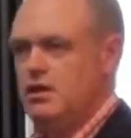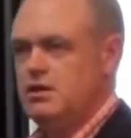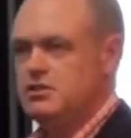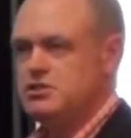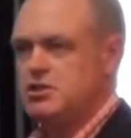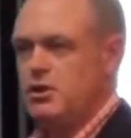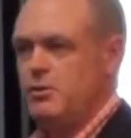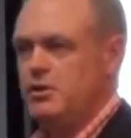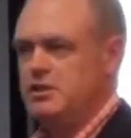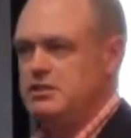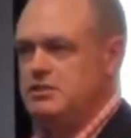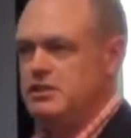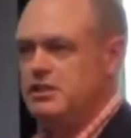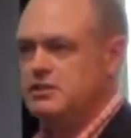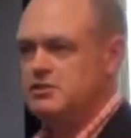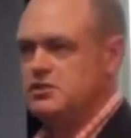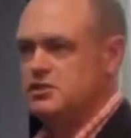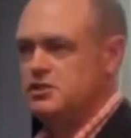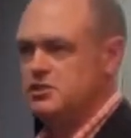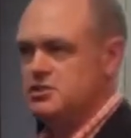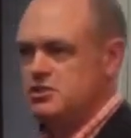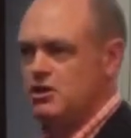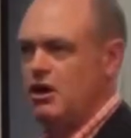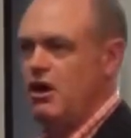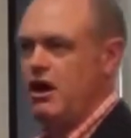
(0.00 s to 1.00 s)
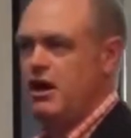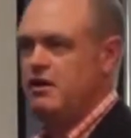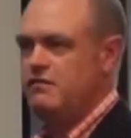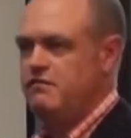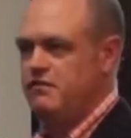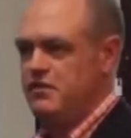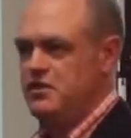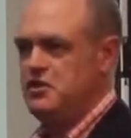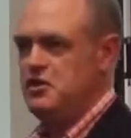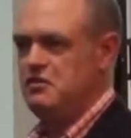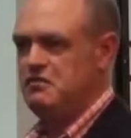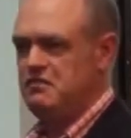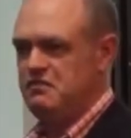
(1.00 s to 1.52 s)
So it's designed
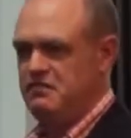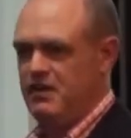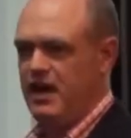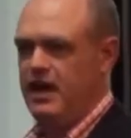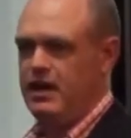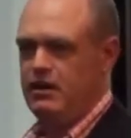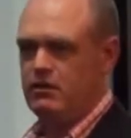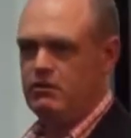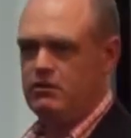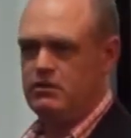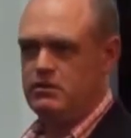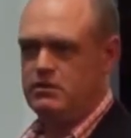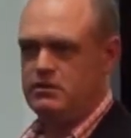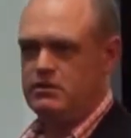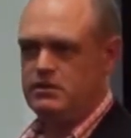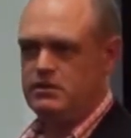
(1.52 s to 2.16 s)
for you to fail.